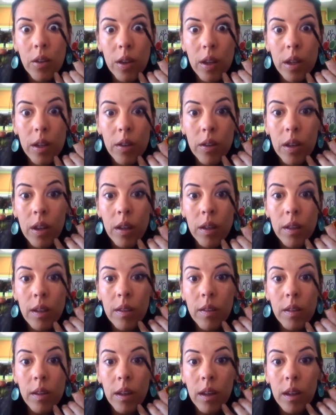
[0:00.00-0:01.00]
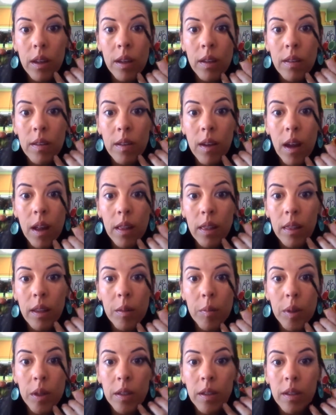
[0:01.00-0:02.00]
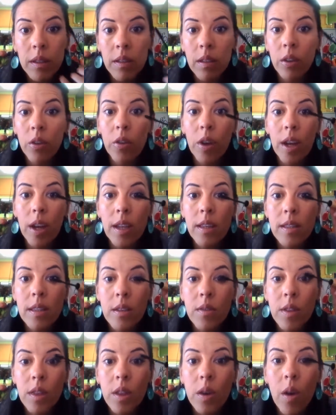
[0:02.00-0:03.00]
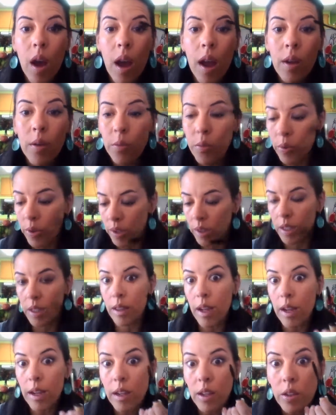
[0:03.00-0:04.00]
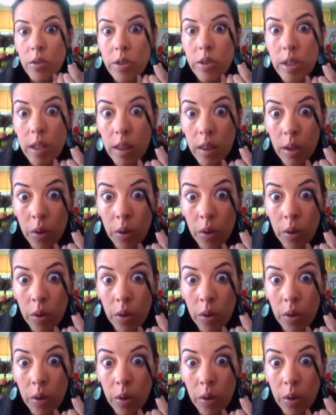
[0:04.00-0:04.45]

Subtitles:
you can, it's not limited to grays, even though I really like using